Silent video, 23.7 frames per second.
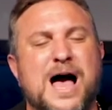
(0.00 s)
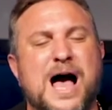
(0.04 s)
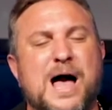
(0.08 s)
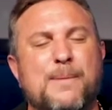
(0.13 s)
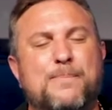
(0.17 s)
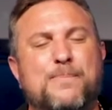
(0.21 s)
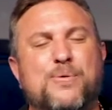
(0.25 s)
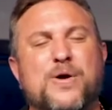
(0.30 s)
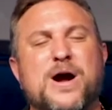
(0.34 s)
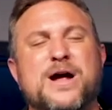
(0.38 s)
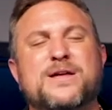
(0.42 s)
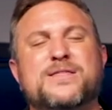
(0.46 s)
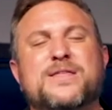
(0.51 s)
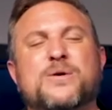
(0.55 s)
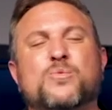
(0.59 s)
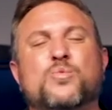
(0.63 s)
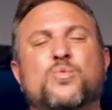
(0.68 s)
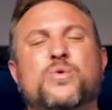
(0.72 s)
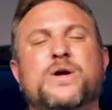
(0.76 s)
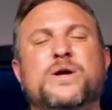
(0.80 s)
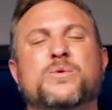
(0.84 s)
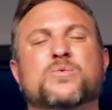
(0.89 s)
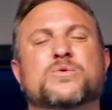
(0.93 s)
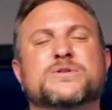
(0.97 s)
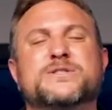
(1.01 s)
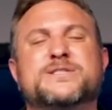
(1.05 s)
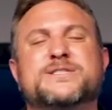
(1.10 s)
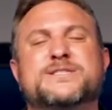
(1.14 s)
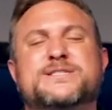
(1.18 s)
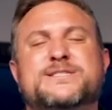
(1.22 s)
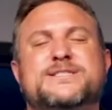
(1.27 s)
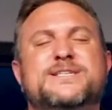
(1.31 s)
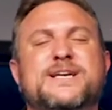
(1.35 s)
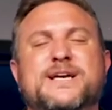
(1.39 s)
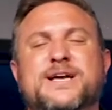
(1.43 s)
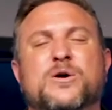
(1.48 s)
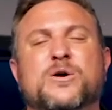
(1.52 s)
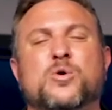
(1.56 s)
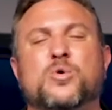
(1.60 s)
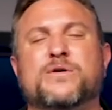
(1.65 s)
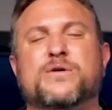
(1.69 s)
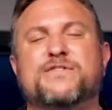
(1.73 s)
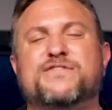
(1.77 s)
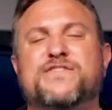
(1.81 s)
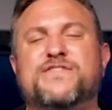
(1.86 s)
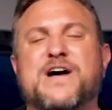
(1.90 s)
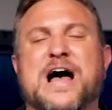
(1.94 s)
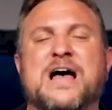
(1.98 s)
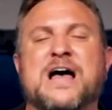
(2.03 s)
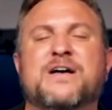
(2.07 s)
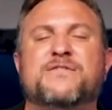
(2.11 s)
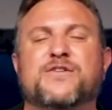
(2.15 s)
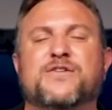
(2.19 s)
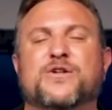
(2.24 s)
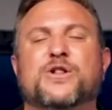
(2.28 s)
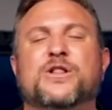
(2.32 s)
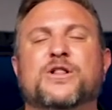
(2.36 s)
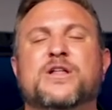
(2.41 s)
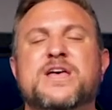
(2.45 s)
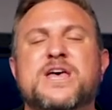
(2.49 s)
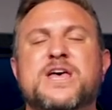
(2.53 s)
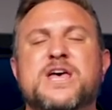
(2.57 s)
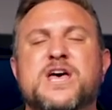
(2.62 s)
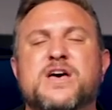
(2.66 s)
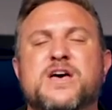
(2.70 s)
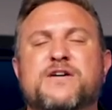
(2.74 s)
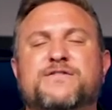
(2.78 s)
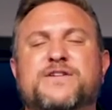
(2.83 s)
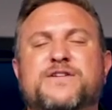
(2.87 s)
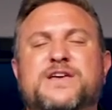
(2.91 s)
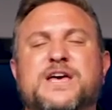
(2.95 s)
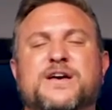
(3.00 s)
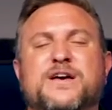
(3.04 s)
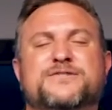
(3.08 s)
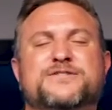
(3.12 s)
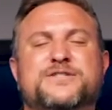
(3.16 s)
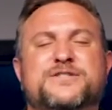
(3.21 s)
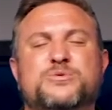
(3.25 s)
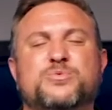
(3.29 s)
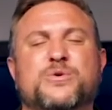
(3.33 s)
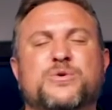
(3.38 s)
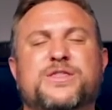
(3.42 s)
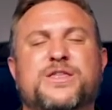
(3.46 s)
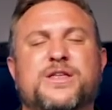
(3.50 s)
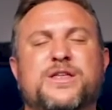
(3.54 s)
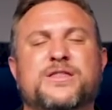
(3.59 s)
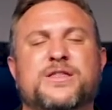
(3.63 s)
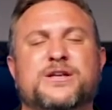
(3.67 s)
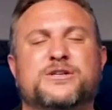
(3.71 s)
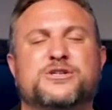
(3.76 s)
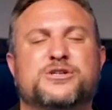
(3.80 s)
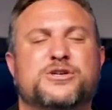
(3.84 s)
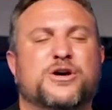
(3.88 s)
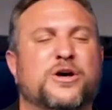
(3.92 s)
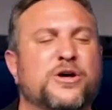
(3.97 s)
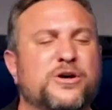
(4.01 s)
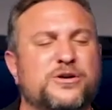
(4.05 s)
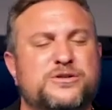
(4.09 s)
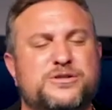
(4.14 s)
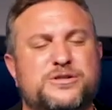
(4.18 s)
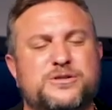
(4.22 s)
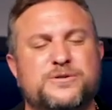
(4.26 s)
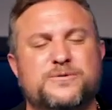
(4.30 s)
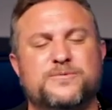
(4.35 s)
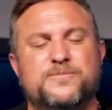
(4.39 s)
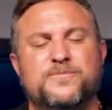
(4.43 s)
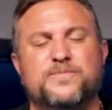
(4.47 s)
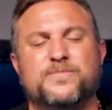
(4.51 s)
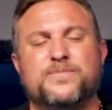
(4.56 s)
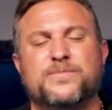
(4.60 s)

I pray that we will see a revival of gifts within the church.